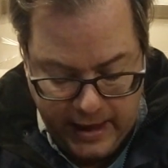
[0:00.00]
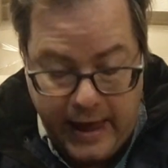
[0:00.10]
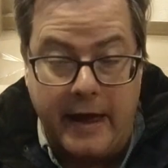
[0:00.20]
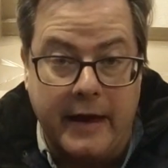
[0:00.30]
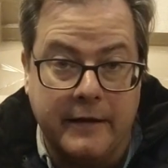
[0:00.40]

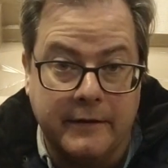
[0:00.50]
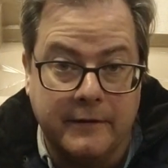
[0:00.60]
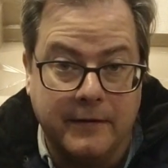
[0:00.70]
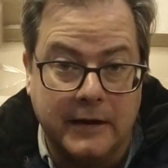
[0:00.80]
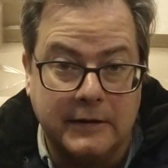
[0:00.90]

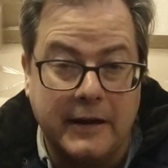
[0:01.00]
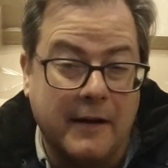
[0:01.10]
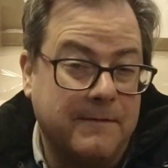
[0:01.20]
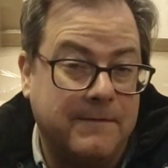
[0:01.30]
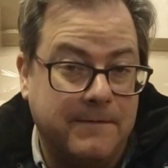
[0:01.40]
and finally
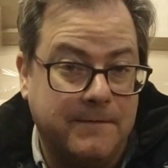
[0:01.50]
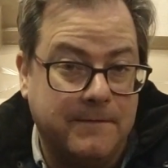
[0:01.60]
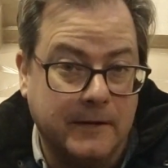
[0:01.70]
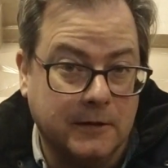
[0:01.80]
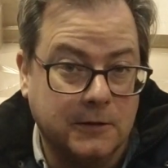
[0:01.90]
a
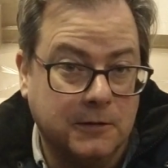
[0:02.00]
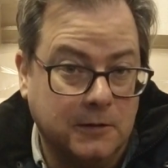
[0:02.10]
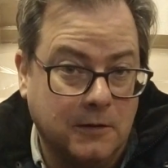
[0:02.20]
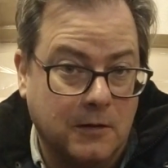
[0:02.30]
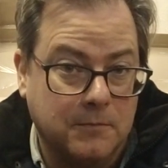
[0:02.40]

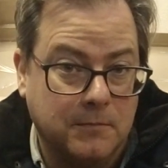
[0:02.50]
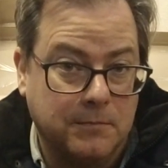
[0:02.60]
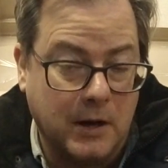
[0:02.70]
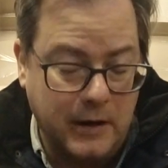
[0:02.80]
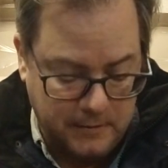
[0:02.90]
filling
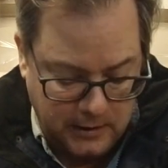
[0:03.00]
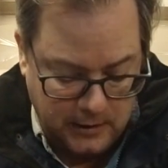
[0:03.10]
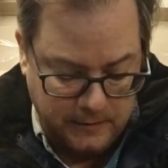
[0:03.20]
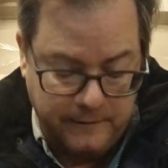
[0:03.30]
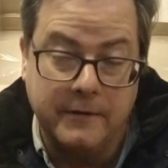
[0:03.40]

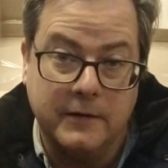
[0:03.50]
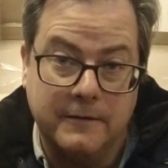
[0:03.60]
primer.